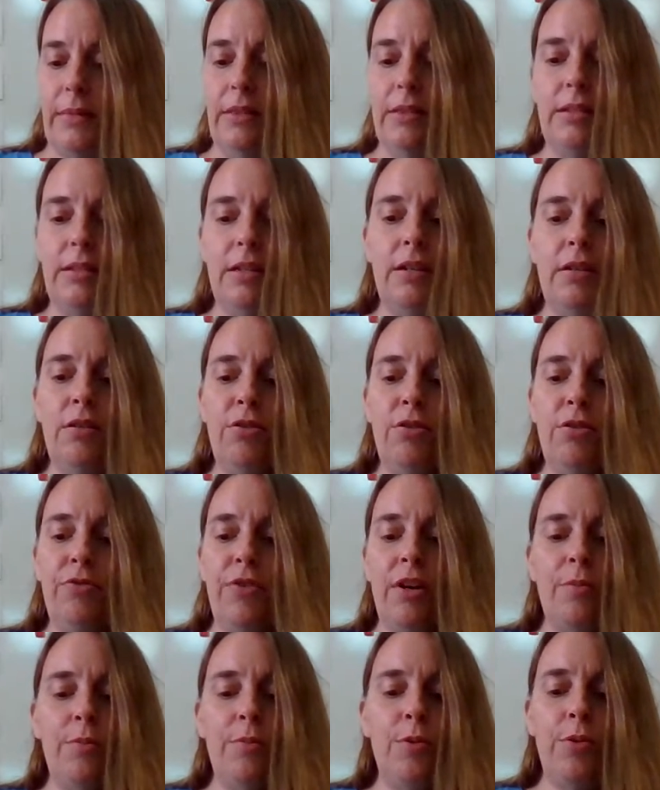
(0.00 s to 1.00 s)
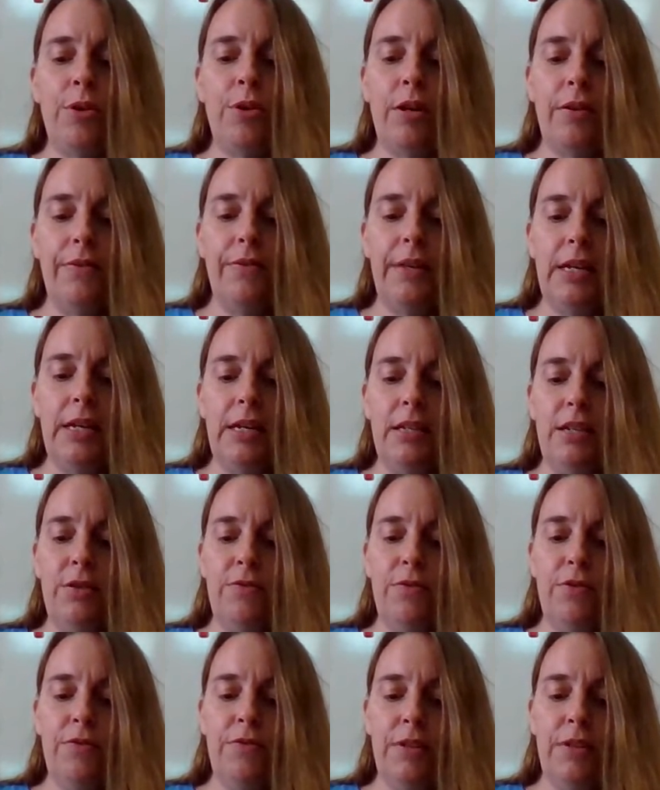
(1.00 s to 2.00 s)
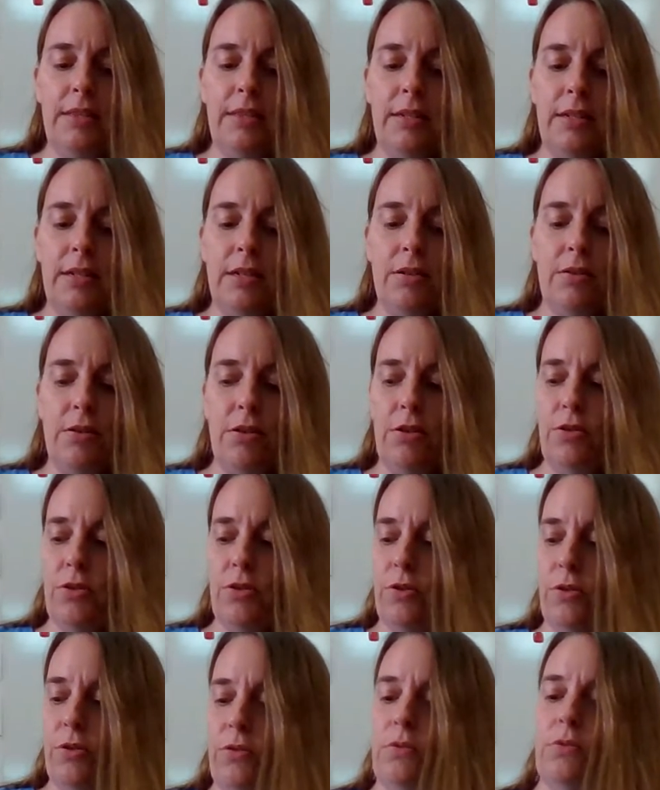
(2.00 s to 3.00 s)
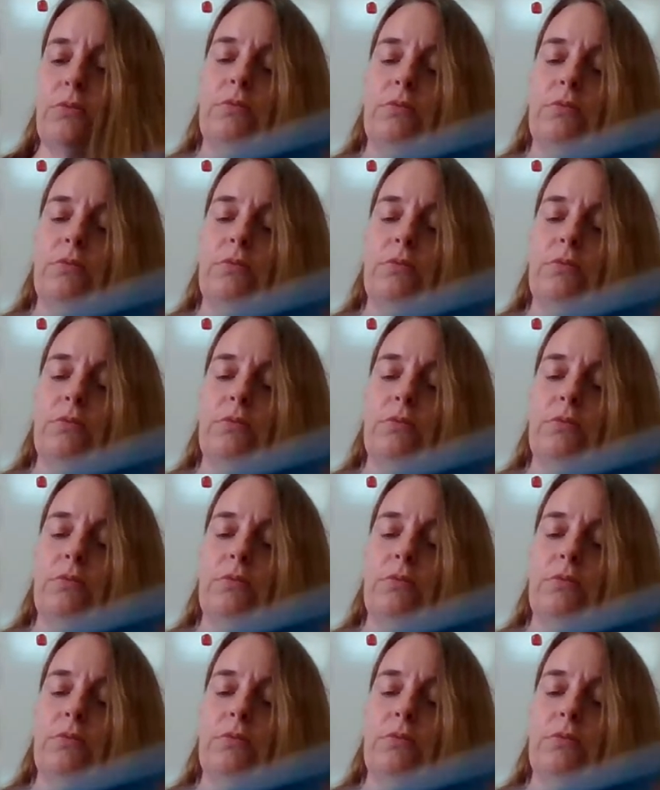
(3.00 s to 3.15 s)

Dear Farmer Brown, thank you for visiting our school.